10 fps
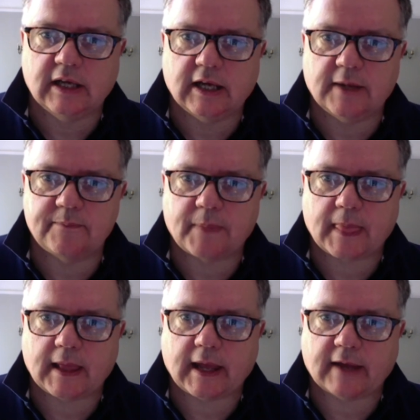And
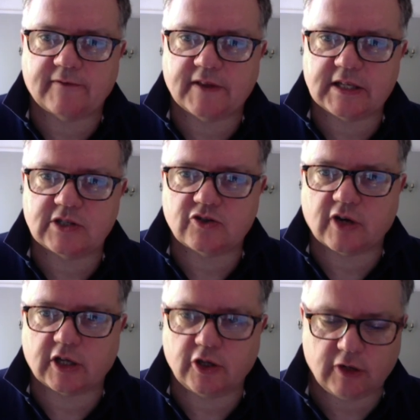for this trick you